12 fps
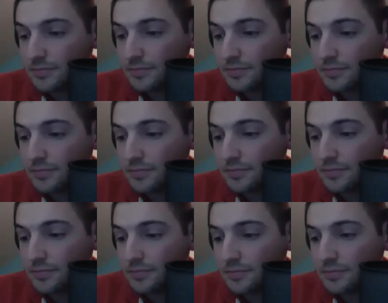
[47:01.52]

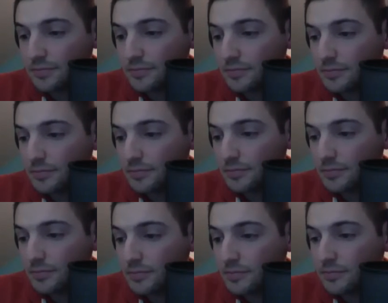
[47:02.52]

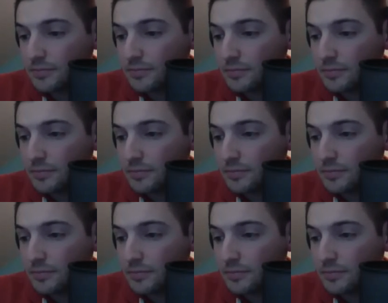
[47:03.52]
No words are spoken by the person on screen.